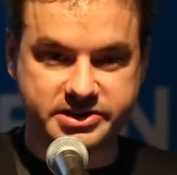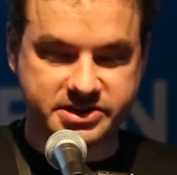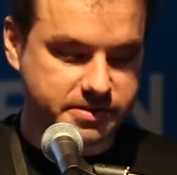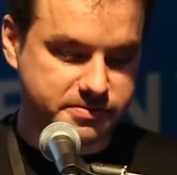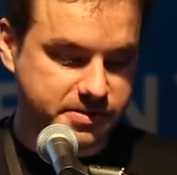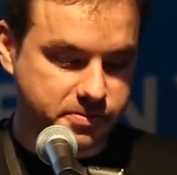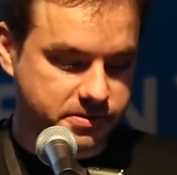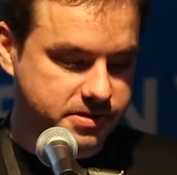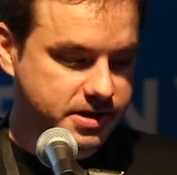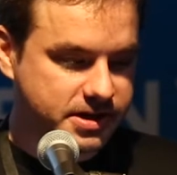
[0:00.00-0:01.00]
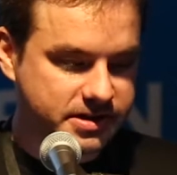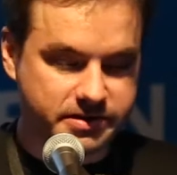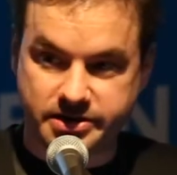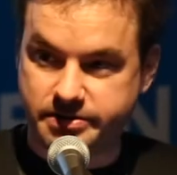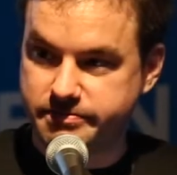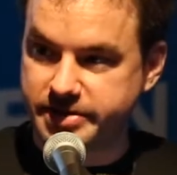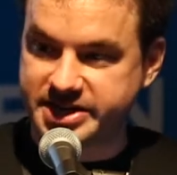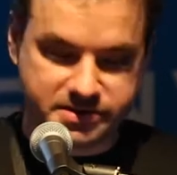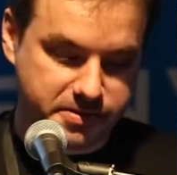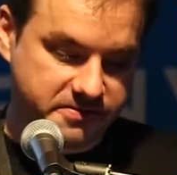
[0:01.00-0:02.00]
just some simple
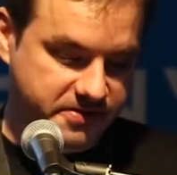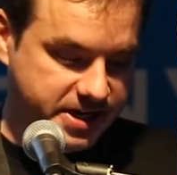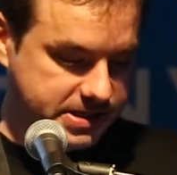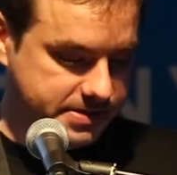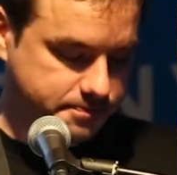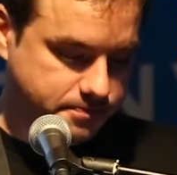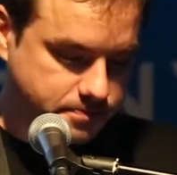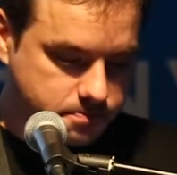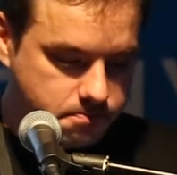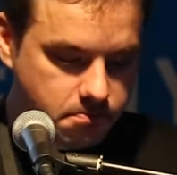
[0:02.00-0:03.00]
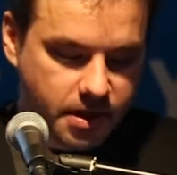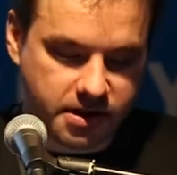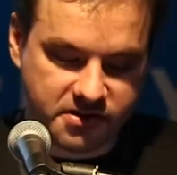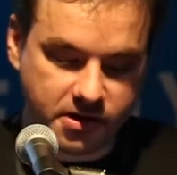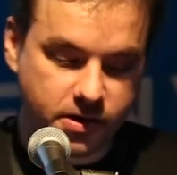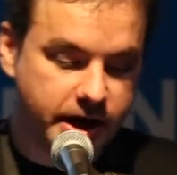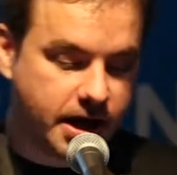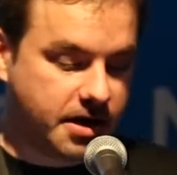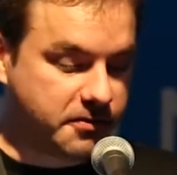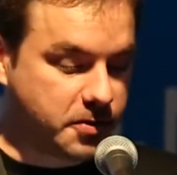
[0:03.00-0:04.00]
XML files. So
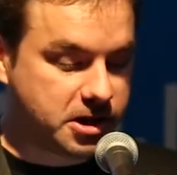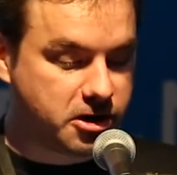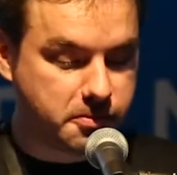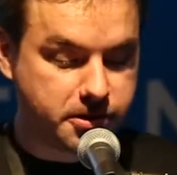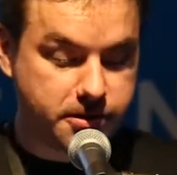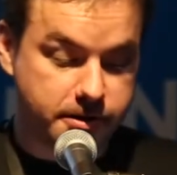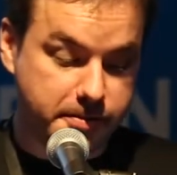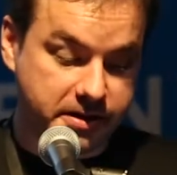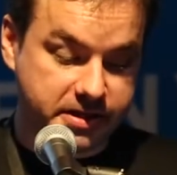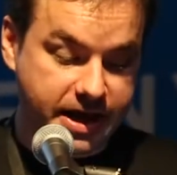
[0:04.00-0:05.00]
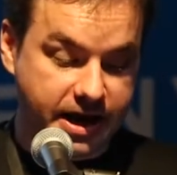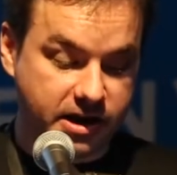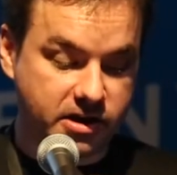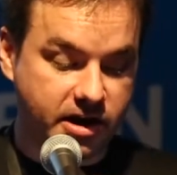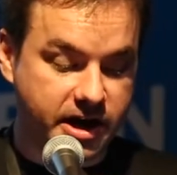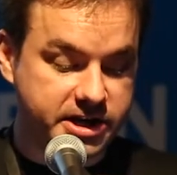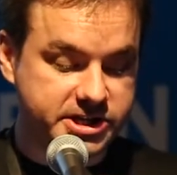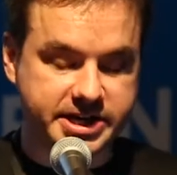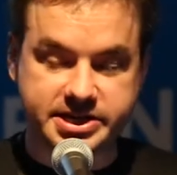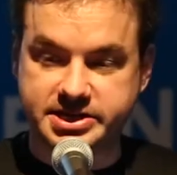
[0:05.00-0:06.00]
if you want to learn more about that,
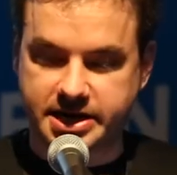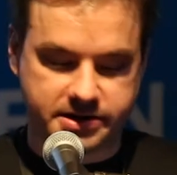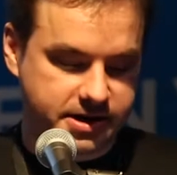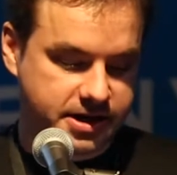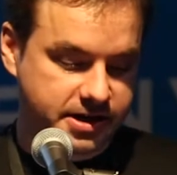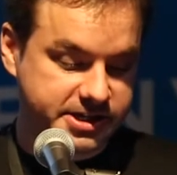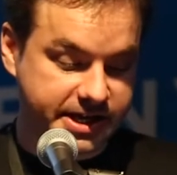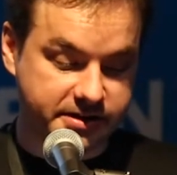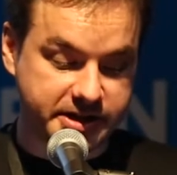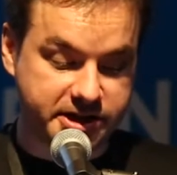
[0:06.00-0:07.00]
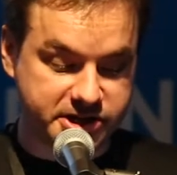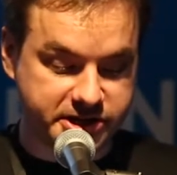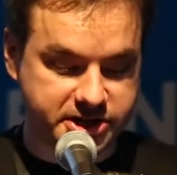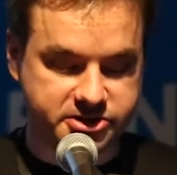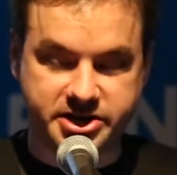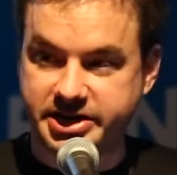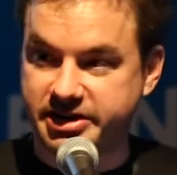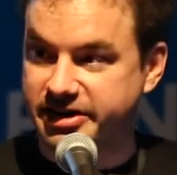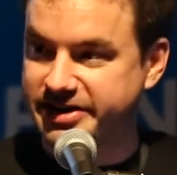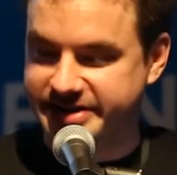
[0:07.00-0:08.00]
check us out. Check out the engineering track
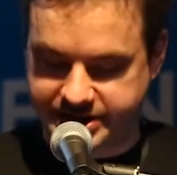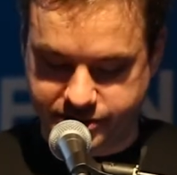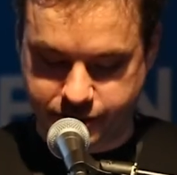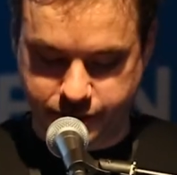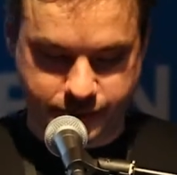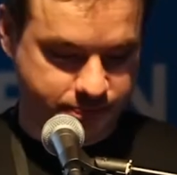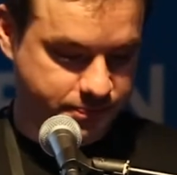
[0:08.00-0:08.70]
on day 2.